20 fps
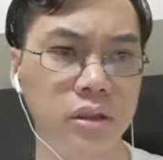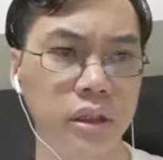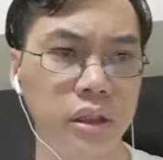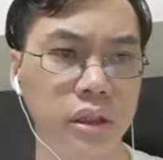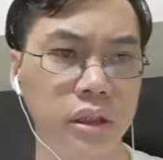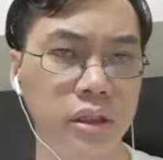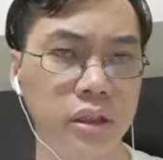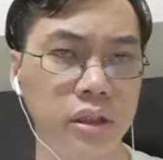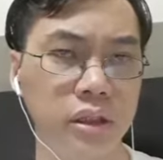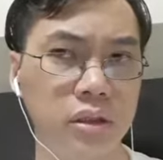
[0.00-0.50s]
there
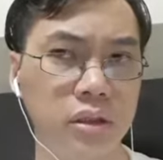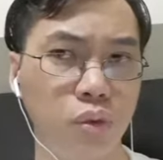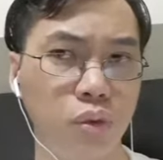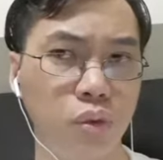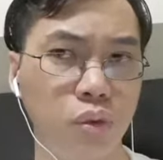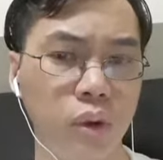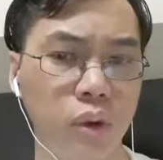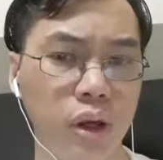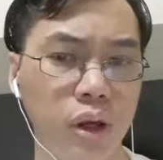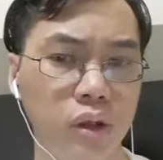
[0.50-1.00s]
is a
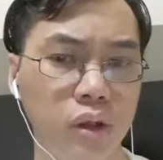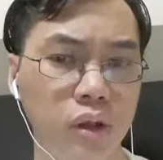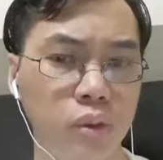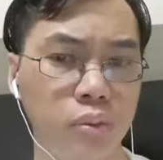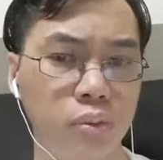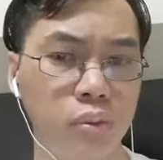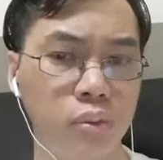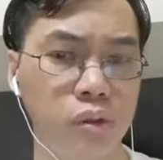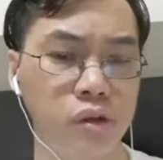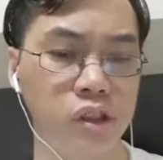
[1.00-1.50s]
way to
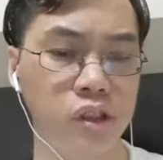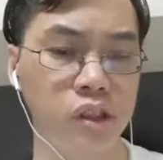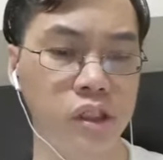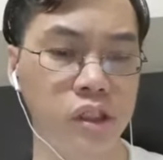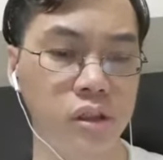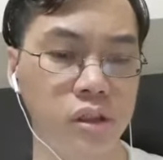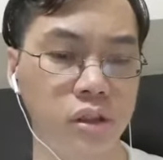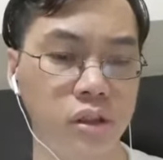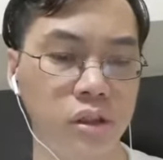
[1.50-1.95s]
push